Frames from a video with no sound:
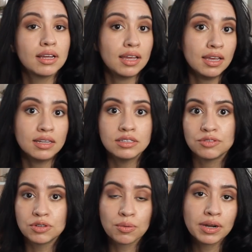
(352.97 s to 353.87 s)
And
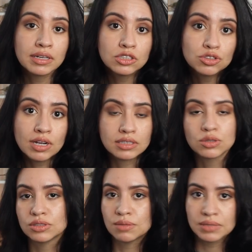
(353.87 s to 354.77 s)
if you're wearing a dress
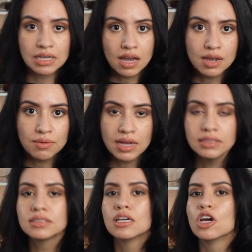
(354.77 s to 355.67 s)
or something
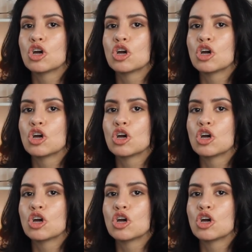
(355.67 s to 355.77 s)
high-rise,